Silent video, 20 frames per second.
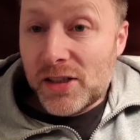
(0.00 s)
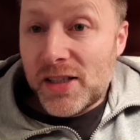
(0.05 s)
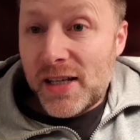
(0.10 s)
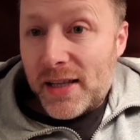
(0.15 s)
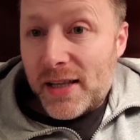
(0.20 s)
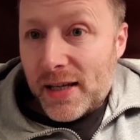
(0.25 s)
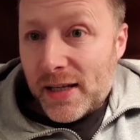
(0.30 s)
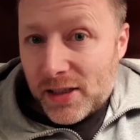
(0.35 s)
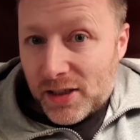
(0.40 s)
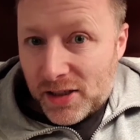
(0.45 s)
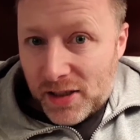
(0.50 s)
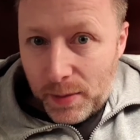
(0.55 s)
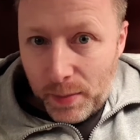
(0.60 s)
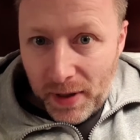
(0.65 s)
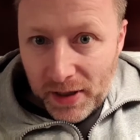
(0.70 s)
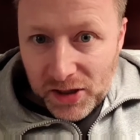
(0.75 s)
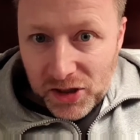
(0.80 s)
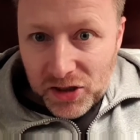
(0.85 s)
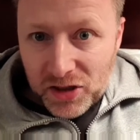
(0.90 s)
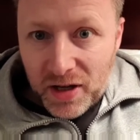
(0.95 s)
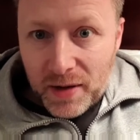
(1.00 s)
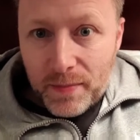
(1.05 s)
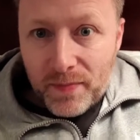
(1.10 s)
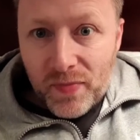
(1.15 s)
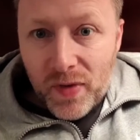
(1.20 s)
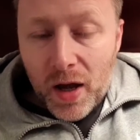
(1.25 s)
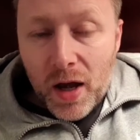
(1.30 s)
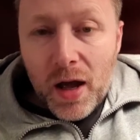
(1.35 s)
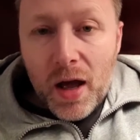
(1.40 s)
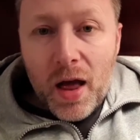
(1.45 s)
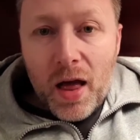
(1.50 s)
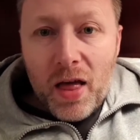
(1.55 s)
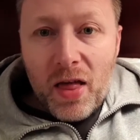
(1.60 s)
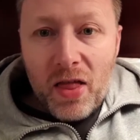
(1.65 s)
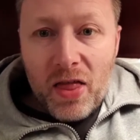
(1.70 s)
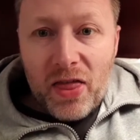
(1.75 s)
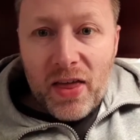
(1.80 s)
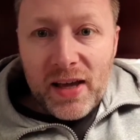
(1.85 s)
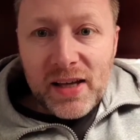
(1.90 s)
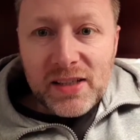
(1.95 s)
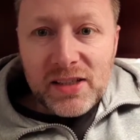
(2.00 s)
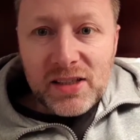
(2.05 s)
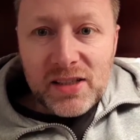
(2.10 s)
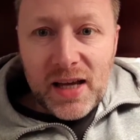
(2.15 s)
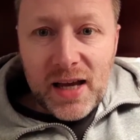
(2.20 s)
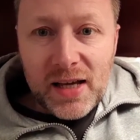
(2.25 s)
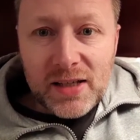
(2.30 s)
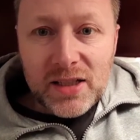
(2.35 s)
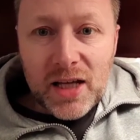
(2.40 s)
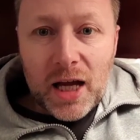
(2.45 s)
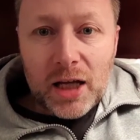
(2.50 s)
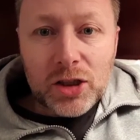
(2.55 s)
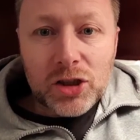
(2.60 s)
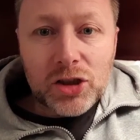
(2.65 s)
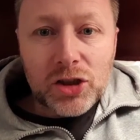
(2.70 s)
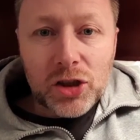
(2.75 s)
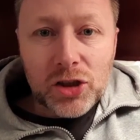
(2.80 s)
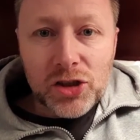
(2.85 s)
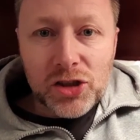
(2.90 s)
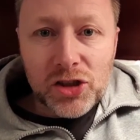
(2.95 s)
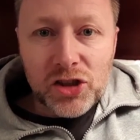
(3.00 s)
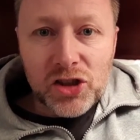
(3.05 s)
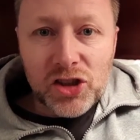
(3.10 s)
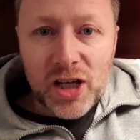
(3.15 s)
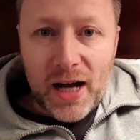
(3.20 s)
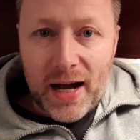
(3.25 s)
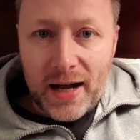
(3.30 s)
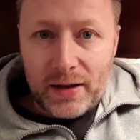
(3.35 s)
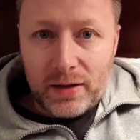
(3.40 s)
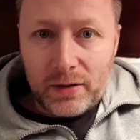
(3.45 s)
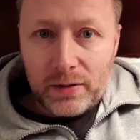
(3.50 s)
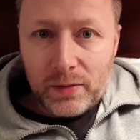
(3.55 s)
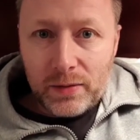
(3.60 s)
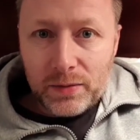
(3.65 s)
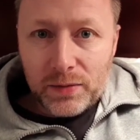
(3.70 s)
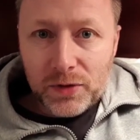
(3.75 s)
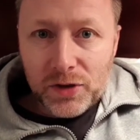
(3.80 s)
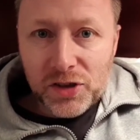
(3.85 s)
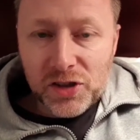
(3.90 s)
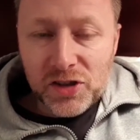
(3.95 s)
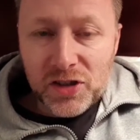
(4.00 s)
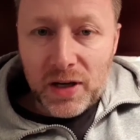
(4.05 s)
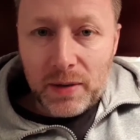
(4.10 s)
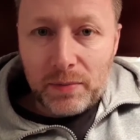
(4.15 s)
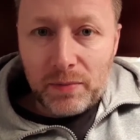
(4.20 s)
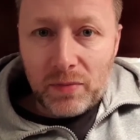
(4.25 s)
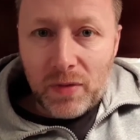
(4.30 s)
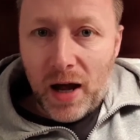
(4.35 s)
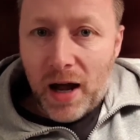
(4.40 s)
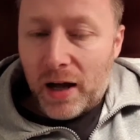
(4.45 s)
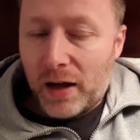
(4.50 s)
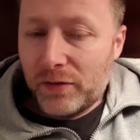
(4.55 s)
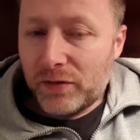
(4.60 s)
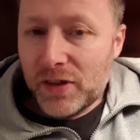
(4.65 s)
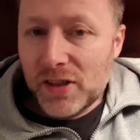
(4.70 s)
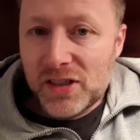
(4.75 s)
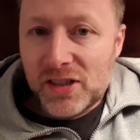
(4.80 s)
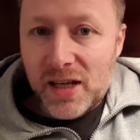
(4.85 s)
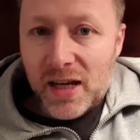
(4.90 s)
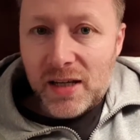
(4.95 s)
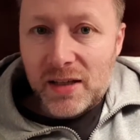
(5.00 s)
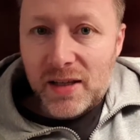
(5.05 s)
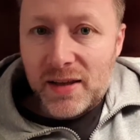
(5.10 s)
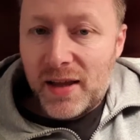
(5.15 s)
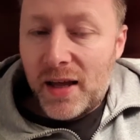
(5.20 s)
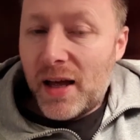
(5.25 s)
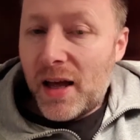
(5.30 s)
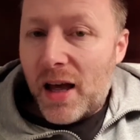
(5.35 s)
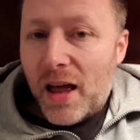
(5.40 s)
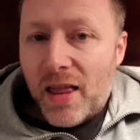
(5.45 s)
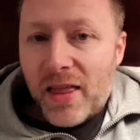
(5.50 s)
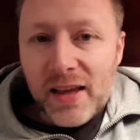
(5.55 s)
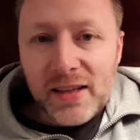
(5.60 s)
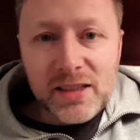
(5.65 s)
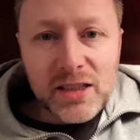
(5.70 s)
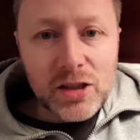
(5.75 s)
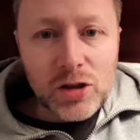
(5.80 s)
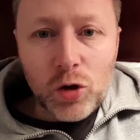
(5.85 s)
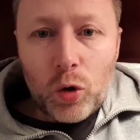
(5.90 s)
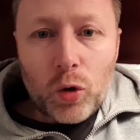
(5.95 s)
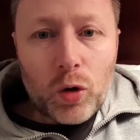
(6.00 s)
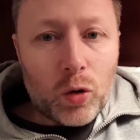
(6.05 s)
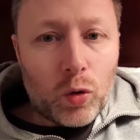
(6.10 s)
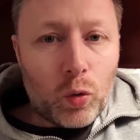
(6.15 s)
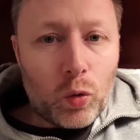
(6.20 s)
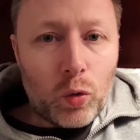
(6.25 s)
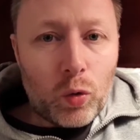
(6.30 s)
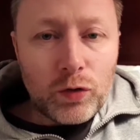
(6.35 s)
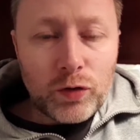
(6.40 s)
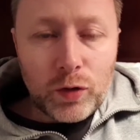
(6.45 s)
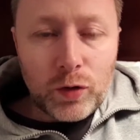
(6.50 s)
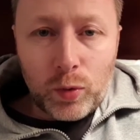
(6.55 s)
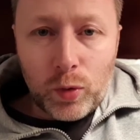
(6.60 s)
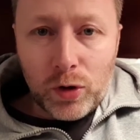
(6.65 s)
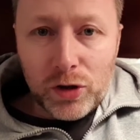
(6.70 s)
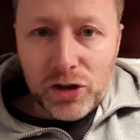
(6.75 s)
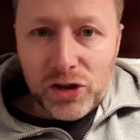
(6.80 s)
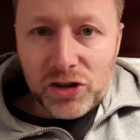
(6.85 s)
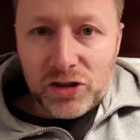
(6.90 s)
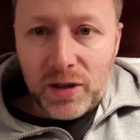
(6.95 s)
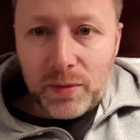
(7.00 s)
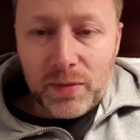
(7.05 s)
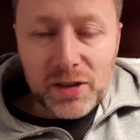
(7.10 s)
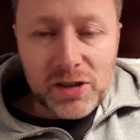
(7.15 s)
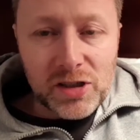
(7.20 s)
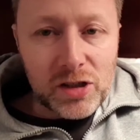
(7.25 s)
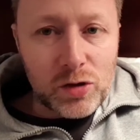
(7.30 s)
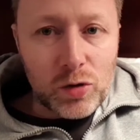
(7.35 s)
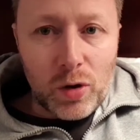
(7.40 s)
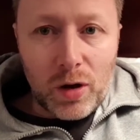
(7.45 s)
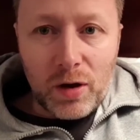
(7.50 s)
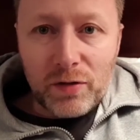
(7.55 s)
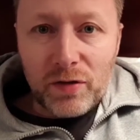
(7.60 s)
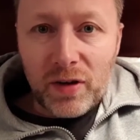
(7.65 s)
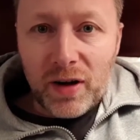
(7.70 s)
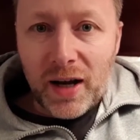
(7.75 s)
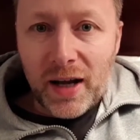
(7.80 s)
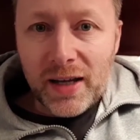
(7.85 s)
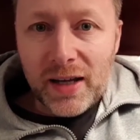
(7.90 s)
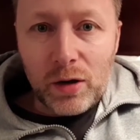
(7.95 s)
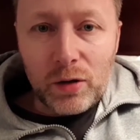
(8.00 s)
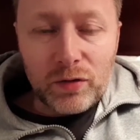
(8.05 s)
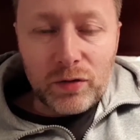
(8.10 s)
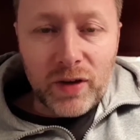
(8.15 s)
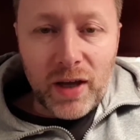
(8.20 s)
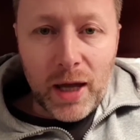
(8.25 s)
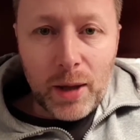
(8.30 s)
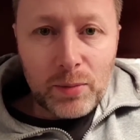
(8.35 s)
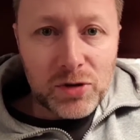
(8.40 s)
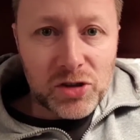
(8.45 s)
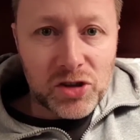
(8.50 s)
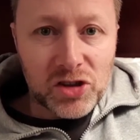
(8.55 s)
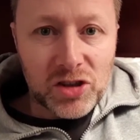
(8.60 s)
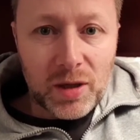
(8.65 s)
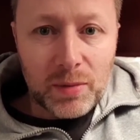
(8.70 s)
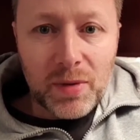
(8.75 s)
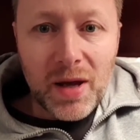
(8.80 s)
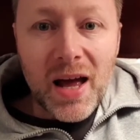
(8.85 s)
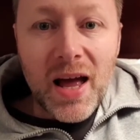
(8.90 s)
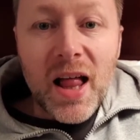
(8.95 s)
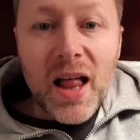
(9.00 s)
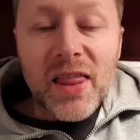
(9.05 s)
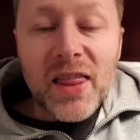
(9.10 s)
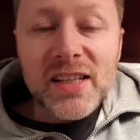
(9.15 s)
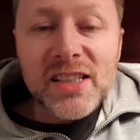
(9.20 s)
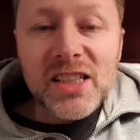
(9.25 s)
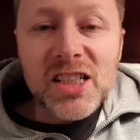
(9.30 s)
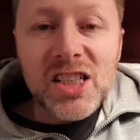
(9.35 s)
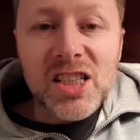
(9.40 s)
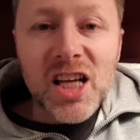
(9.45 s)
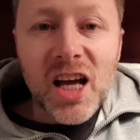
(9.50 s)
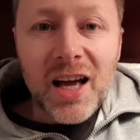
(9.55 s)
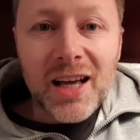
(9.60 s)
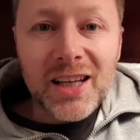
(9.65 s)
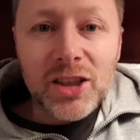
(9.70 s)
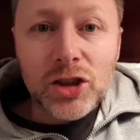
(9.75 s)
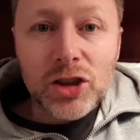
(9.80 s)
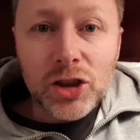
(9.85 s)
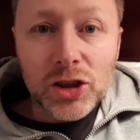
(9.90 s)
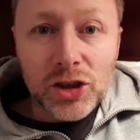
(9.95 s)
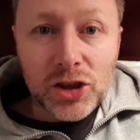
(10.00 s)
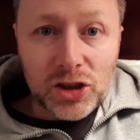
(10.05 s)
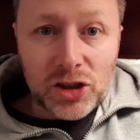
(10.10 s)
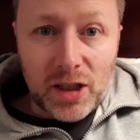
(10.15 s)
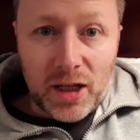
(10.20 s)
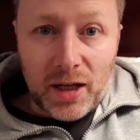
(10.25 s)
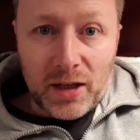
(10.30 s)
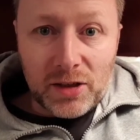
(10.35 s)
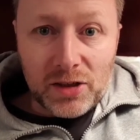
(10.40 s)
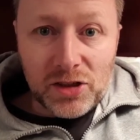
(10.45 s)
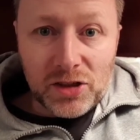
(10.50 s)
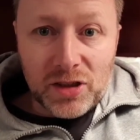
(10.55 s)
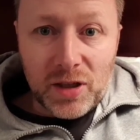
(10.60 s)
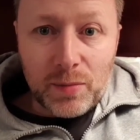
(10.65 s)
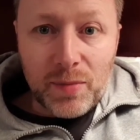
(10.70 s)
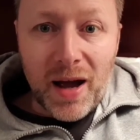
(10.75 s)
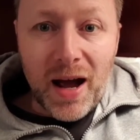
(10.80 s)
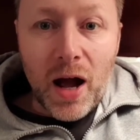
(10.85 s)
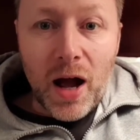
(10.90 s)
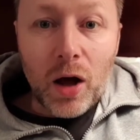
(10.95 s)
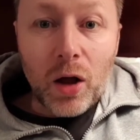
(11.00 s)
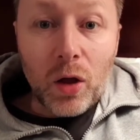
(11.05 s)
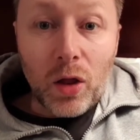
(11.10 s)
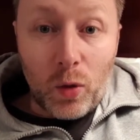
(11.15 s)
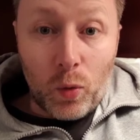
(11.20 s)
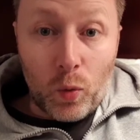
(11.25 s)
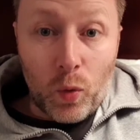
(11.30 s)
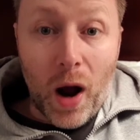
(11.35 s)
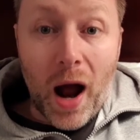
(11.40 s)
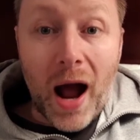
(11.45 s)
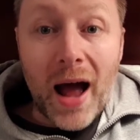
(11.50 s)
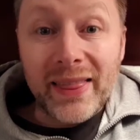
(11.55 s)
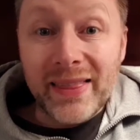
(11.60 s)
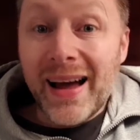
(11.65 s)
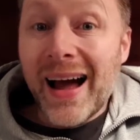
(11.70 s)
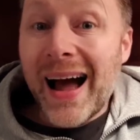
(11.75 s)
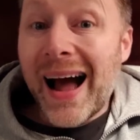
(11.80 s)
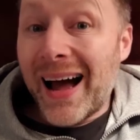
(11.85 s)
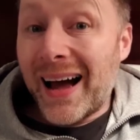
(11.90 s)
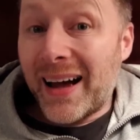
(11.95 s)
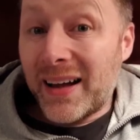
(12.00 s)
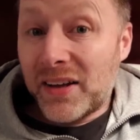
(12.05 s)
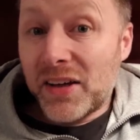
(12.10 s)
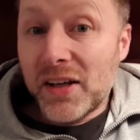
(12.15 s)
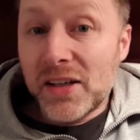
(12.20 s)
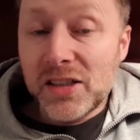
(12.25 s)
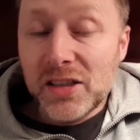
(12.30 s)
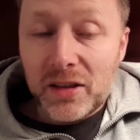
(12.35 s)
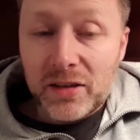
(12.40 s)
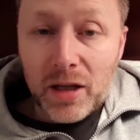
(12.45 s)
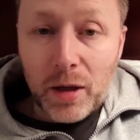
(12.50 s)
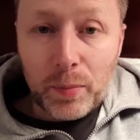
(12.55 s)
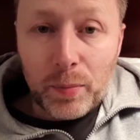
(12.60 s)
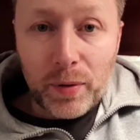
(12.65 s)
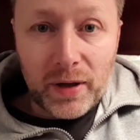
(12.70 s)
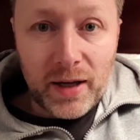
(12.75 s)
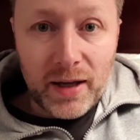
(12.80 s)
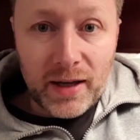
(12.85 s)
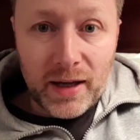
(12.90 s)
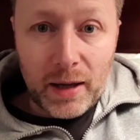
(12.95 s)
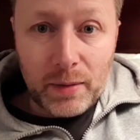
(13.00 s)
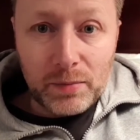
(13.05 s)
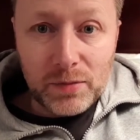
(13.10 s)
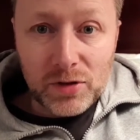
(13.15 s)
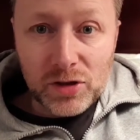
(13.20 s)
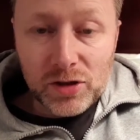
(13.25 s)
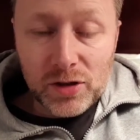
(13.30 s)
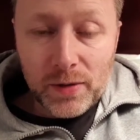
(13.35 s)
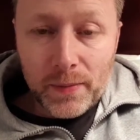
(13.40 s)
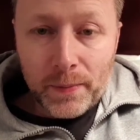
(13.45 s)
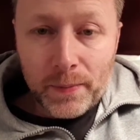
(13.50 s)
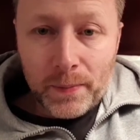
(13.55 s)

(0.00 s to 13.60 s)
See my stream? This is a just chatting stream. I have decided this is not an Overwatch stream. This is not a variety of games stream. This is a just chatting stream, and I occasionally dip into games.